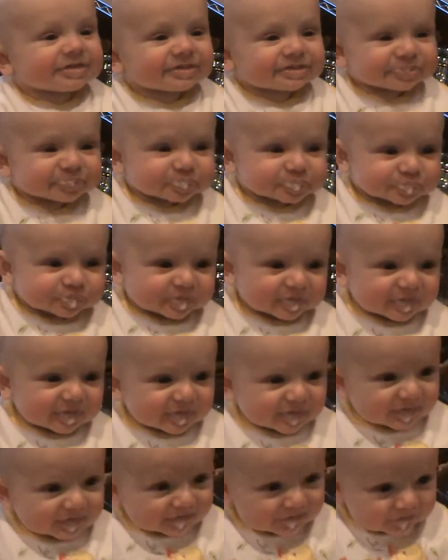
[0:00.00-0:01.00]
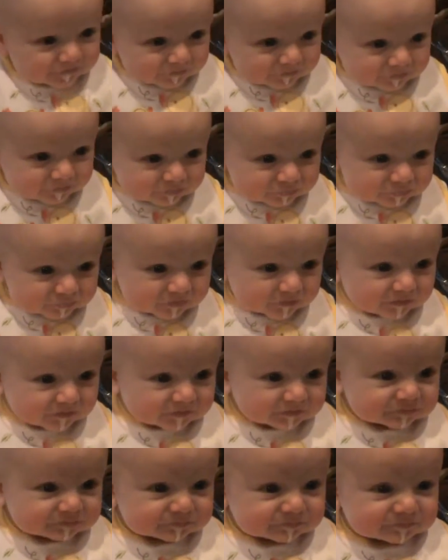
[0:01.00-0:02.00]
It tasted pretty good until
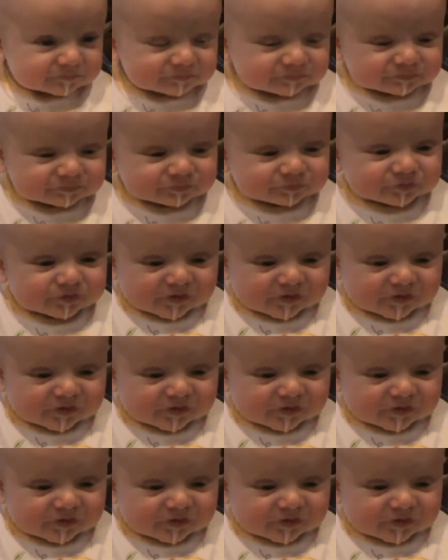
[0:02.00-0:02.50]
we put the formula